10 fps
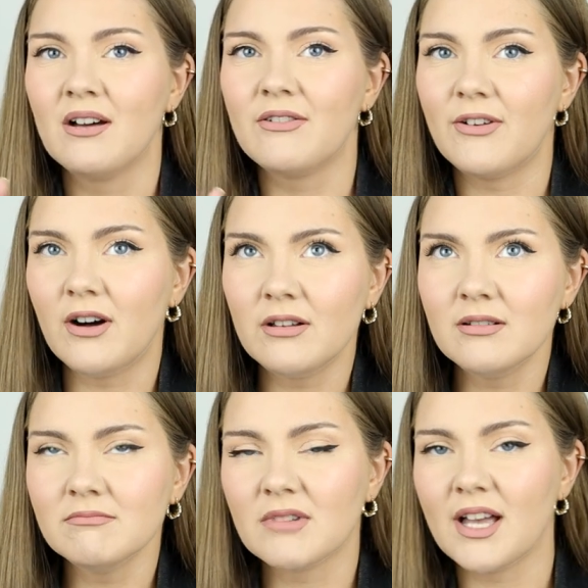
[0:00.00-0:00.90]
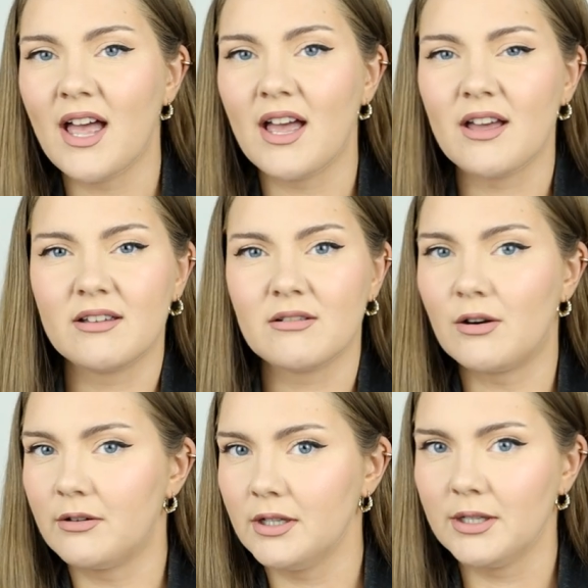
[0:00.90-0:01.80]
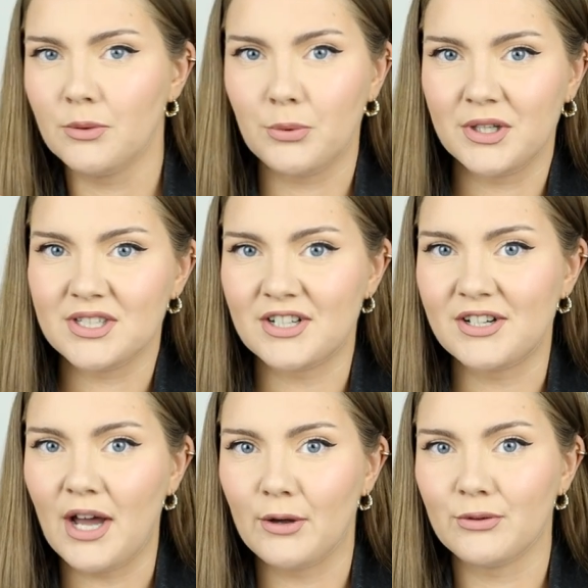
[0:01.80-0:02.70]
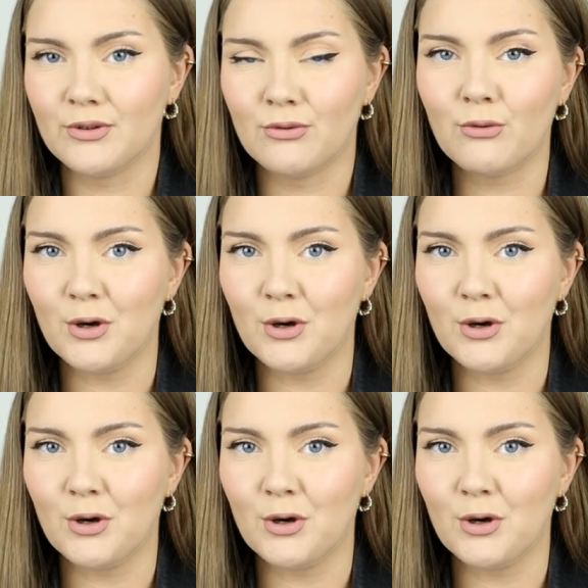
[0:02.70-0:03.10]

fall and early winter outfit